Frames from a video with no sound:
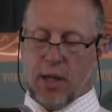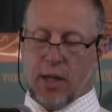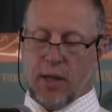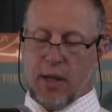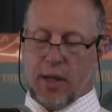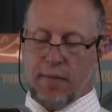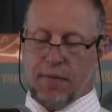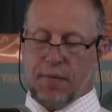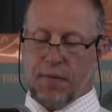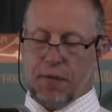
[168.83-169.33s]

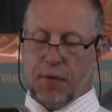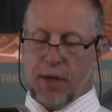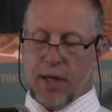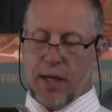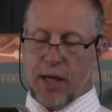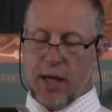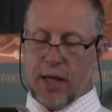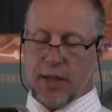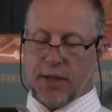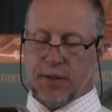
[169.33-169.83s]
that
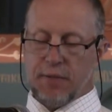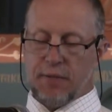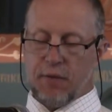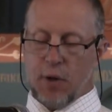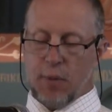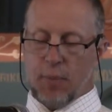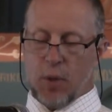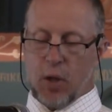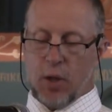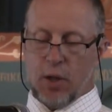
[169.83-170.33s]
free us
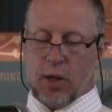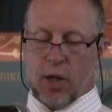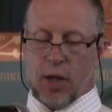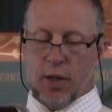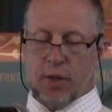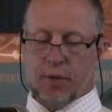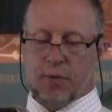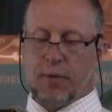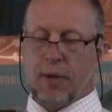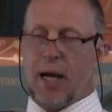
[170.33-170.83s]
from our
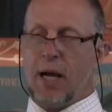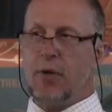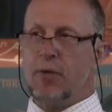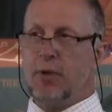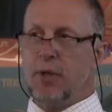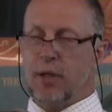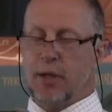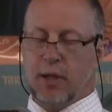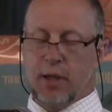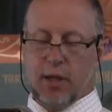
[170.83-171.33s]

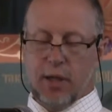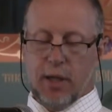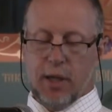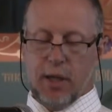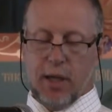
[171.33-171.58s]
ungrounded